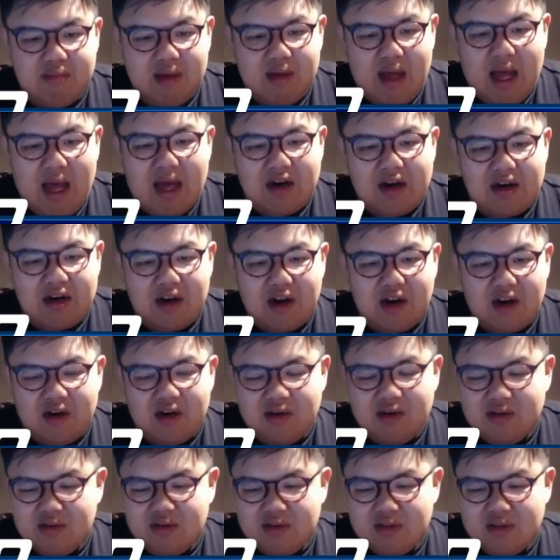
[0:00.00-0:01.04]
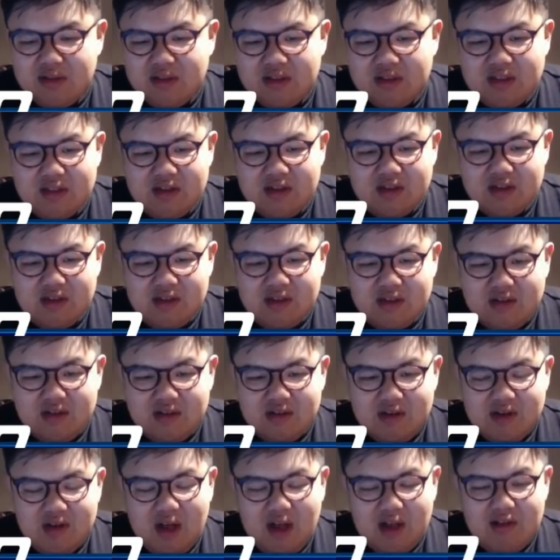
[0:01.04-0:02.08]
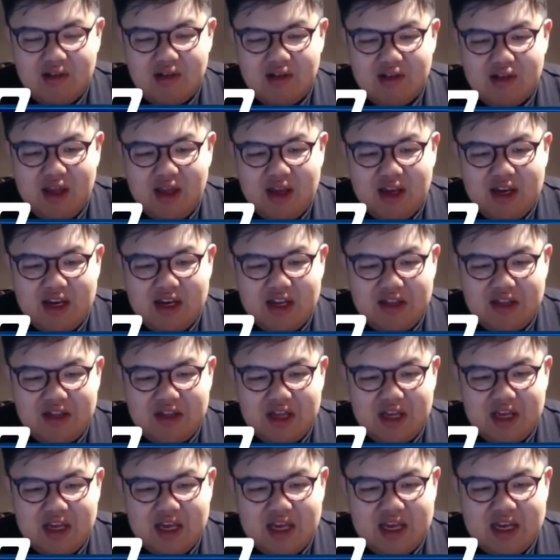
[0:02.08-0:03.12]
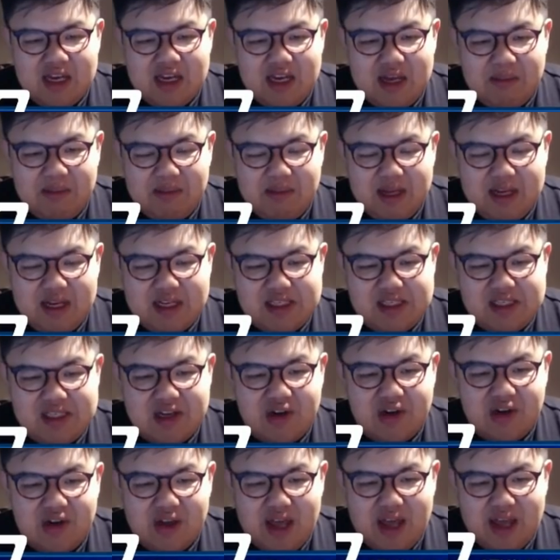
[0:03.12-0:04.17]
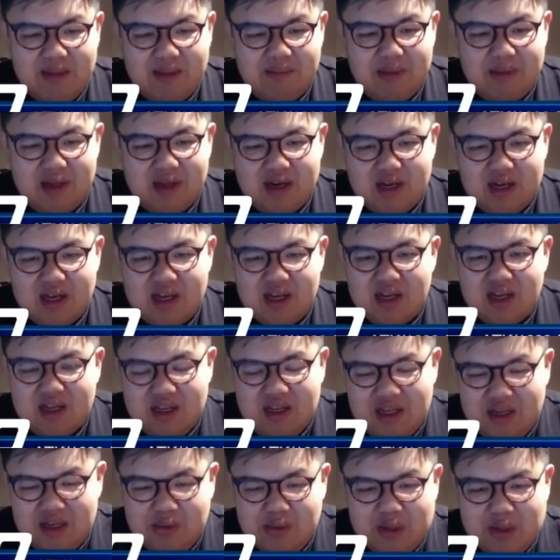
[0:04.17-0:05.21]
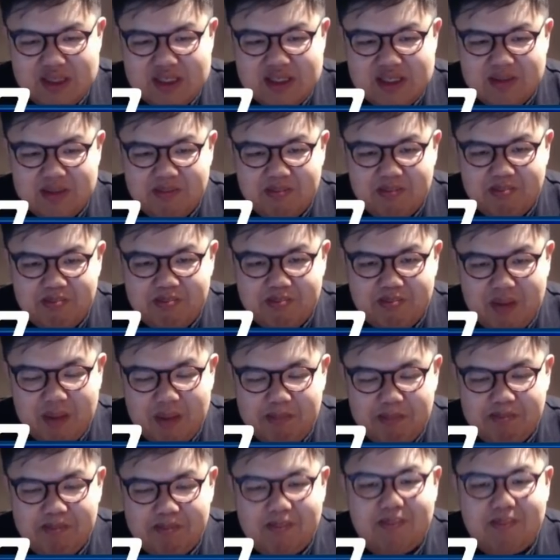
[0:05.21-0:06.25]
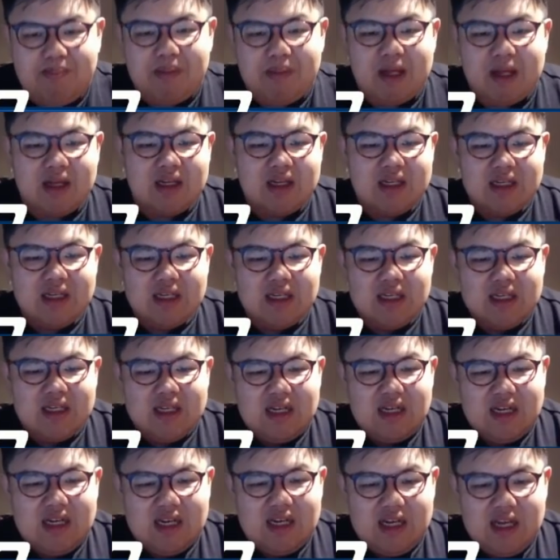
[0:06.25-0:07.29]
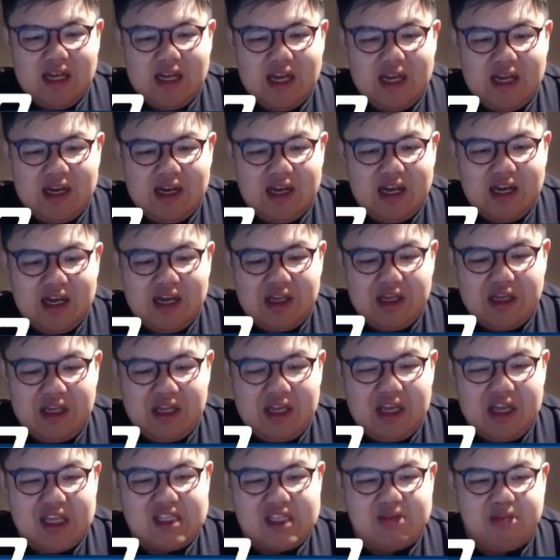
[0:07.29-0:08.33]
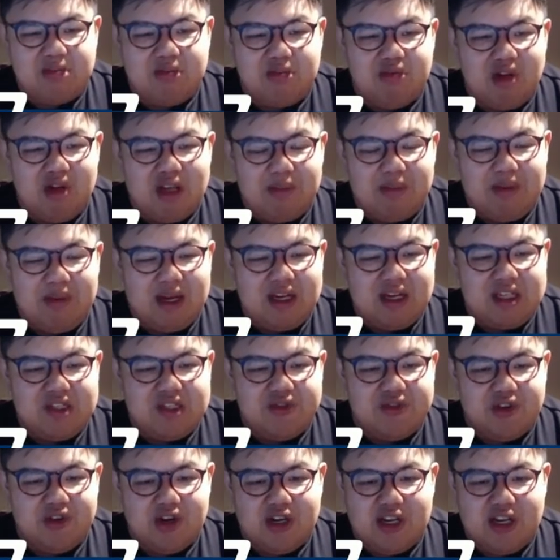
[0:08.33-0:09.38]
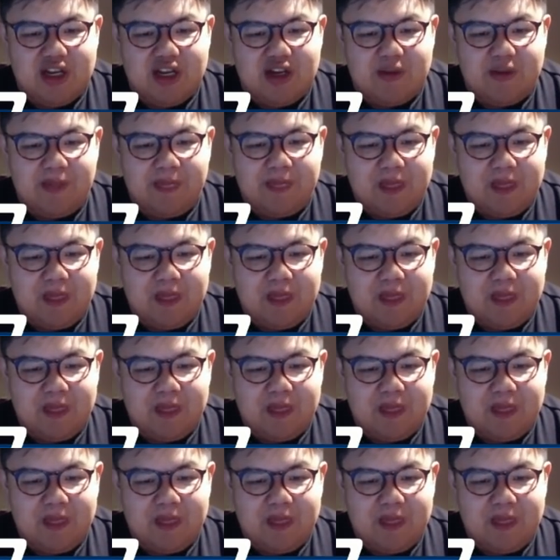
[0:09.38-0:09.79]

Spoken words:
don't know, not done anything and played a slower game, but he wants to pop. And he gets really punished for it here.